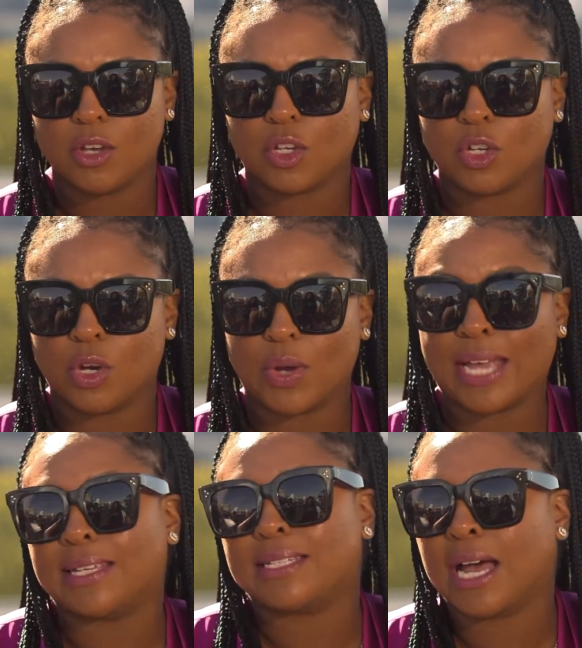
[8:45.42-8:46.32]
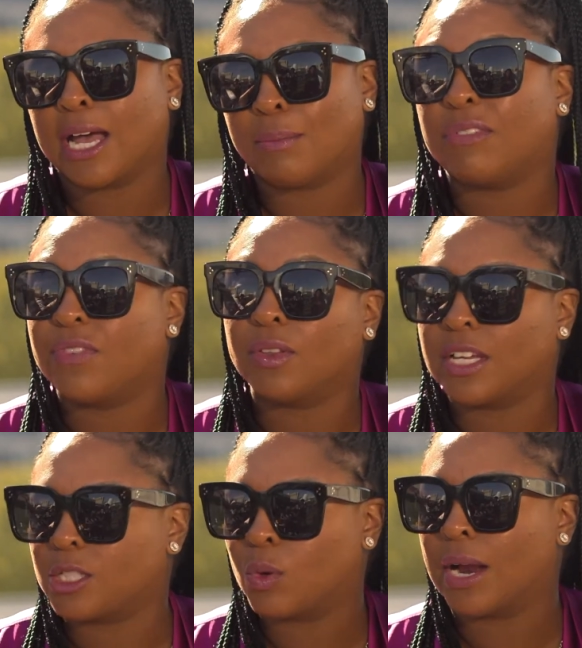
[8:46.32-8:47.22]
At the time, I felt
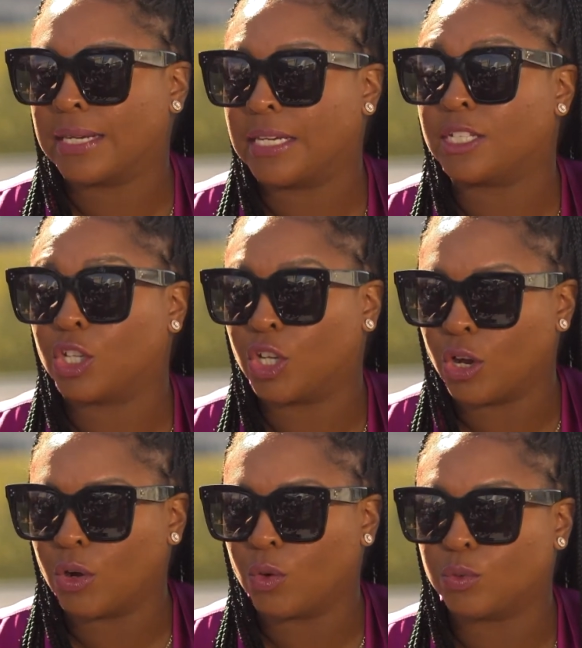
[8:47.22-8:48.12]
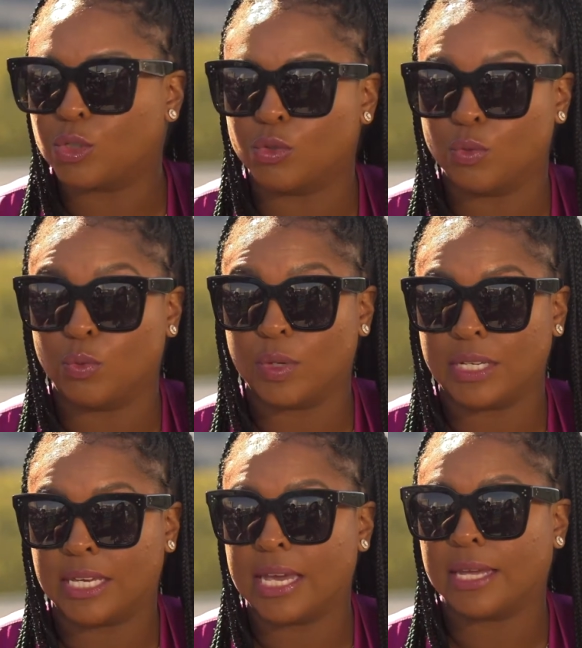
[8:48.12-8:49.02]
that's where I needed to go to
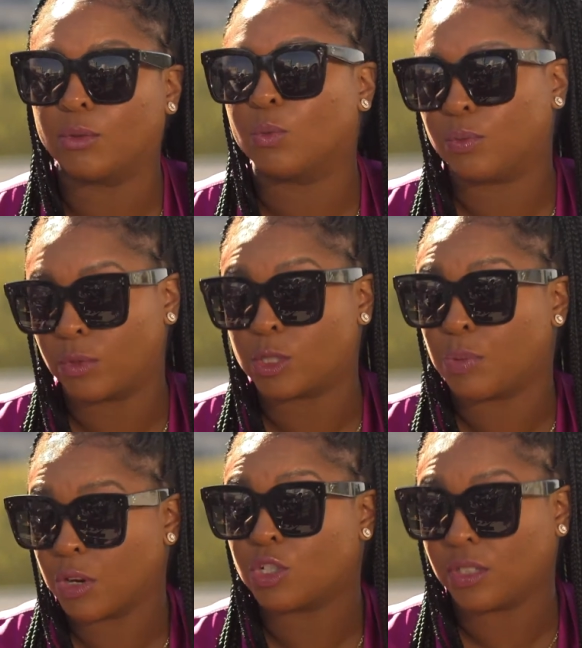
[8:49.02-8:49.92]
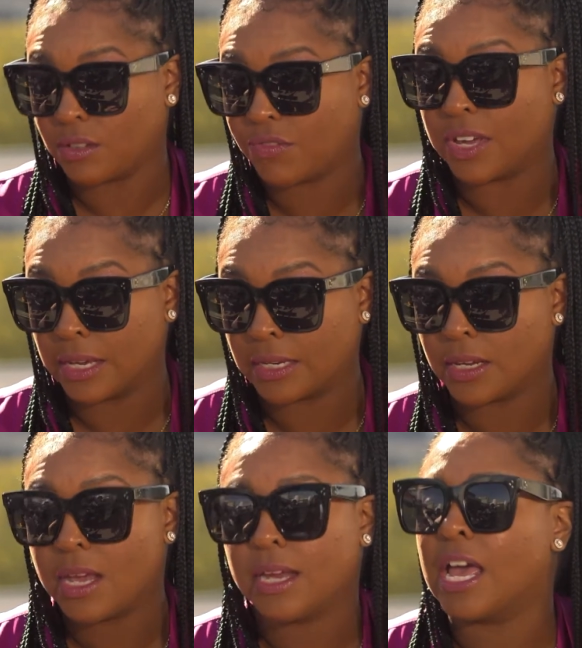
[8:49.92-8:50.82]
get spiritually fed.
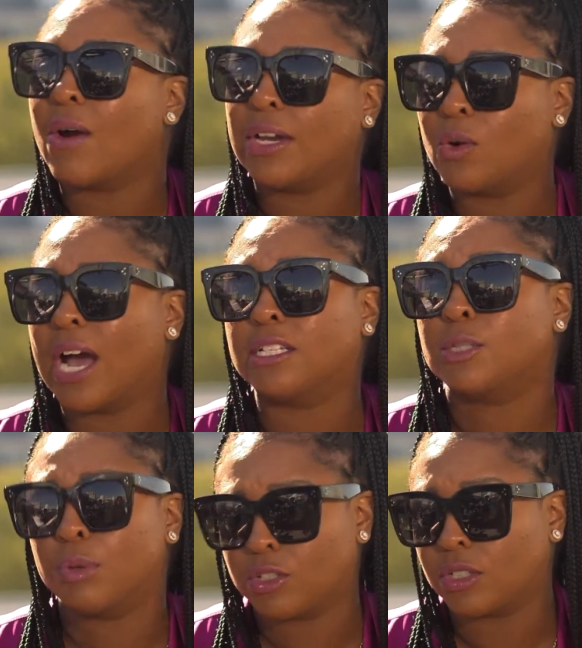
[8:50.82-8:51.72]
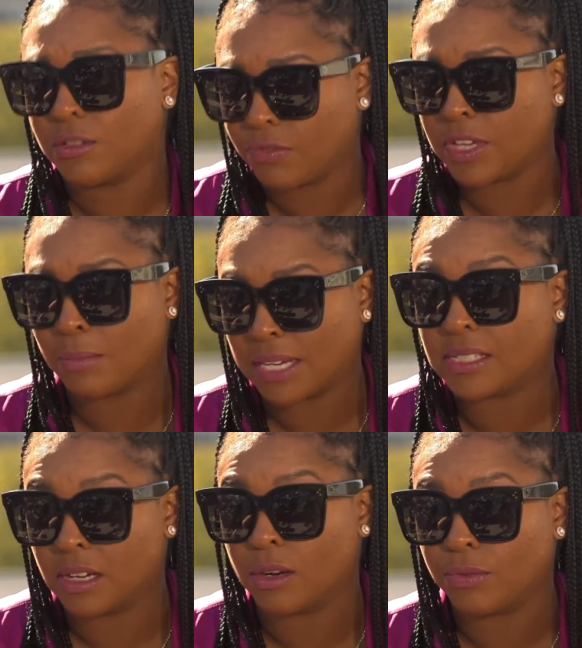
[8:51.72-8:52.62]
Now I know how to spiritually feed
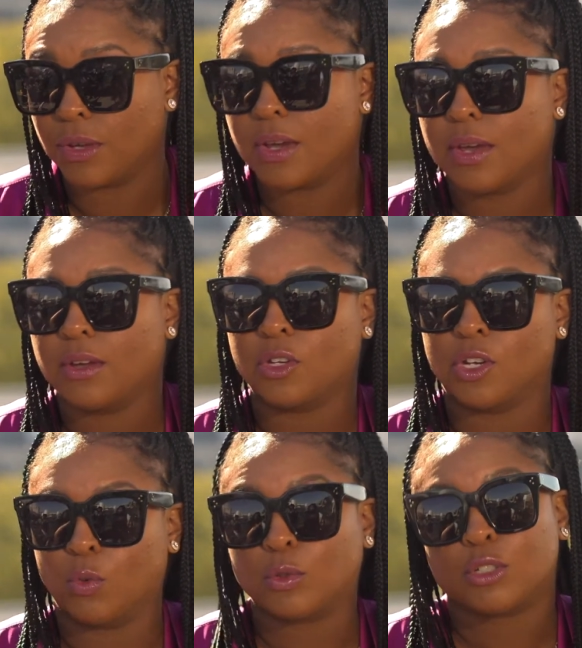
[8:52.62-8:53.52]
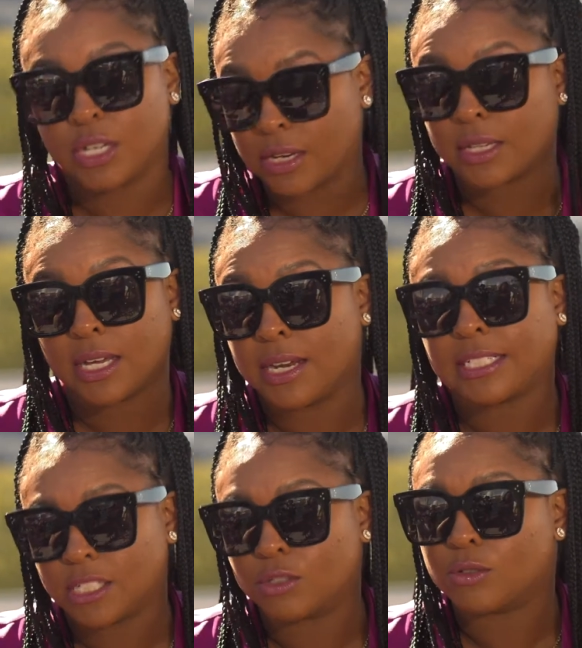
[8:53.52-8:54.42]
myself,
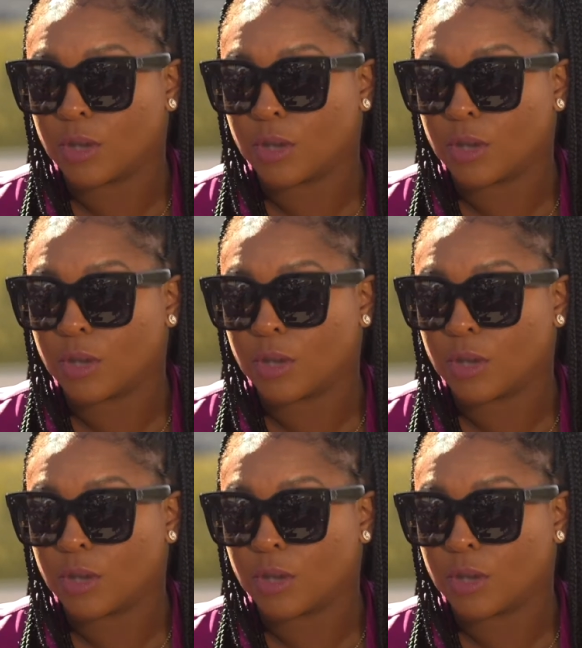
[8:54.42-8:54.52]
connecting